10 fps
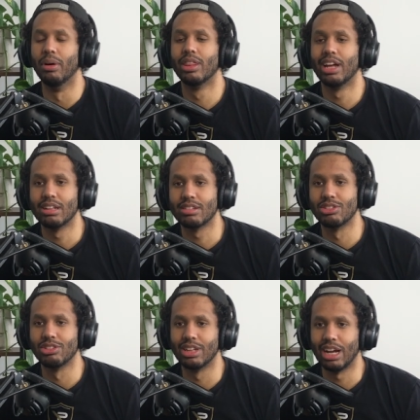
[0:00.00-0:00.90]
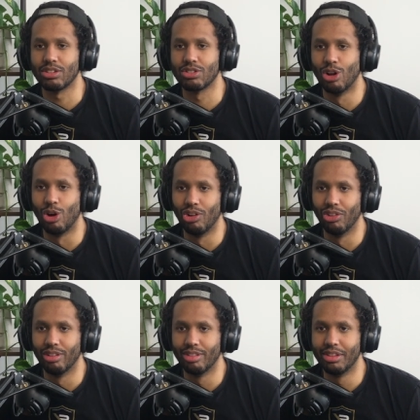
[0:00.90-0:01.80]
But that's mm. that's not
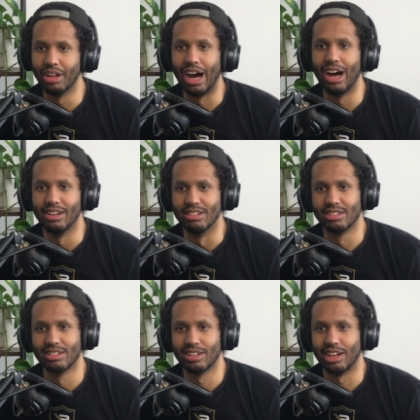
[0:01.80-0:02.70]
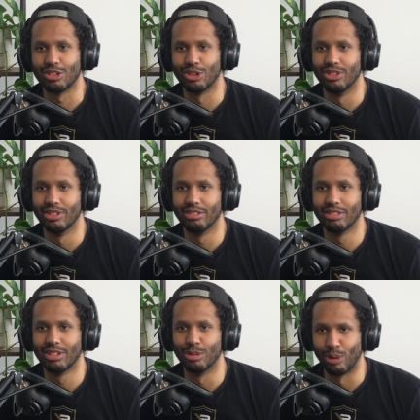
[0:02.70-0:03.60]
on the artist. That's on
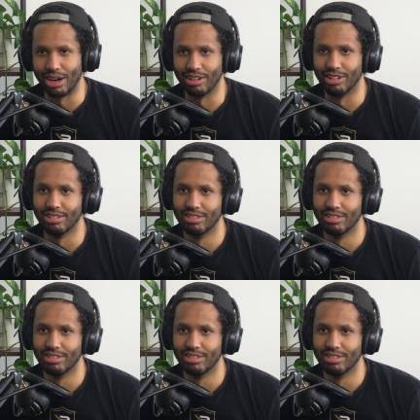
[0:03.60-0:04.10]
the radio.